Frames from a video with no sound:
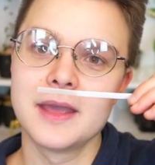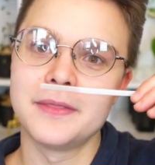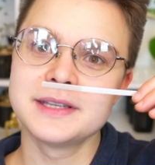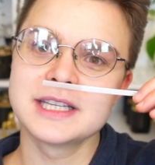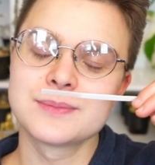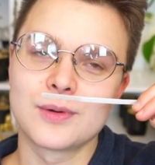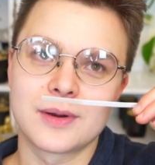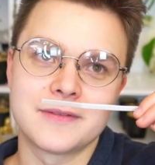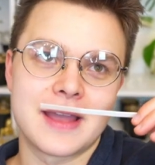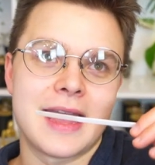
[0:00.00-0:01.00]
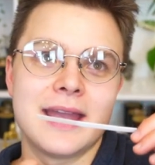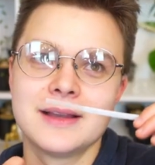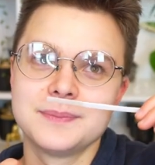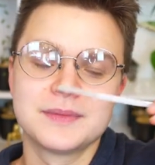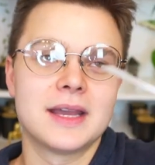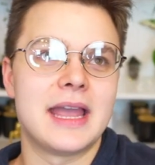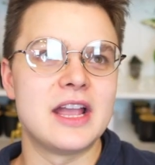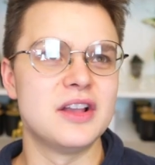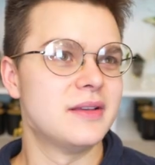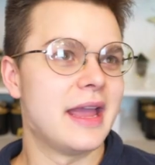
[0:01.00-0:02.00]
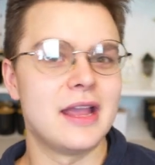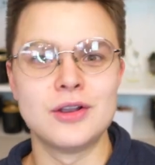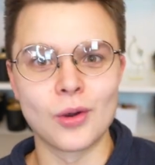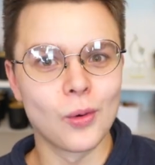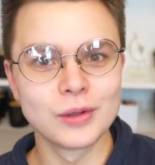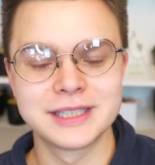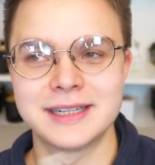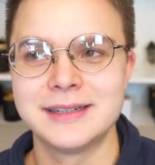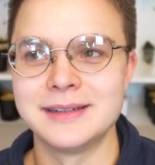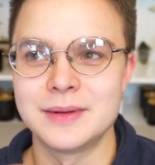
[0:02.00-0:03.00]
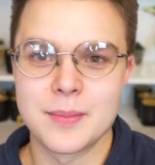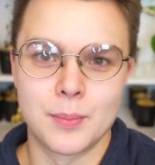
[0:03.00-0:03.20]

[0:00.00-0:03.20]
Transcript: This is more of a, a, a golden